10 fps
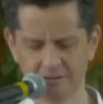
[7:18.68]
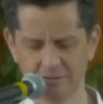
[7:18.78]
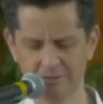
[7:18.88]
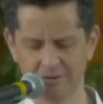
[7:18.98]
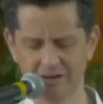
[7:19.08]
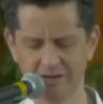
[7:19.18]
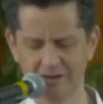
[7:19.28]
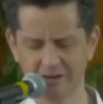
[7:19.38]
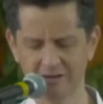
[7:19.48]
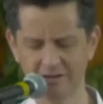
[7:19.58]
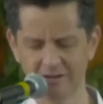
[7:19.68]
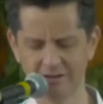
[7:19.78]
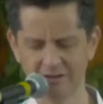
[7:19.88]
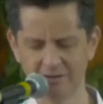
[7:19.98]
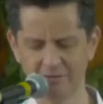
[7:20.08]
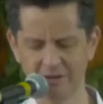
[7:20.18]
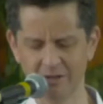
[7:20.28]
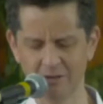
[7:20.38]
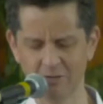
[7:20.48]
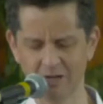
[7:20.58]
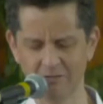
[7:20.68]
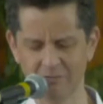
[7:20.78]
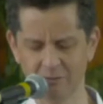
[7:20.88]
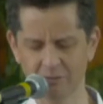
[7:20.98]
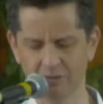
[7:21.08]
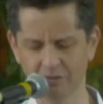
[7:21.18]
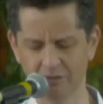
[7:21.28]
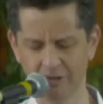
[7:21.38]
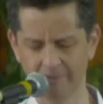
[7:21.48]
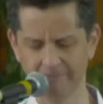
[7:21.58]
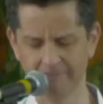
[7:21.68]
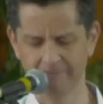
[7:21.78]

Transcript: We pray that there'd be a way forward for them.